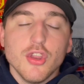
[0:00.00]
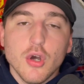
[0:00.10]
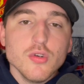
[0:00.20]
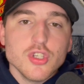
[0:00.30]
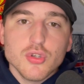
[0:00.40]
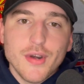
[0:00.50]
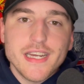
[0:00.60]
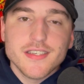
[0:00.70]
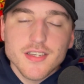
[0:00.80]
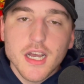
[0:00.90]
Those
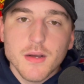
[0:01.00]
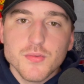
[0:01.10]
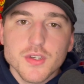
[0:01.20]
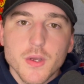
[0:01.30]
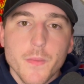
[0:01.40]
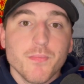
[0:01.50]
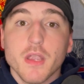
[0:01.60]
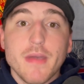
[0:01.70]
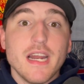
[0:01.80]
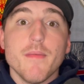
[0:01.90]
three subs
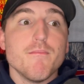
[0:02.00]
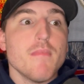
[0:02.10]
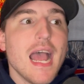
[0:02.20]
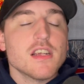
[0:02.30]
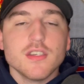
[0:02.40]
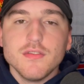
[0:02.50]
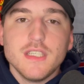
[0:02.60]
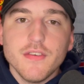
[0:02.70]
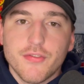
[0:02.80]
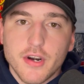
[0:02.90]
made a massive
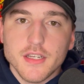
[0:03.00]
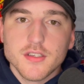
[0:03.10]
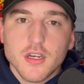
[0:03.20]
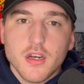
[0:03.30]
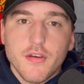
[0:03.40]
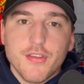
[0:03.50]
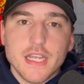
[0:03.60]
difference for the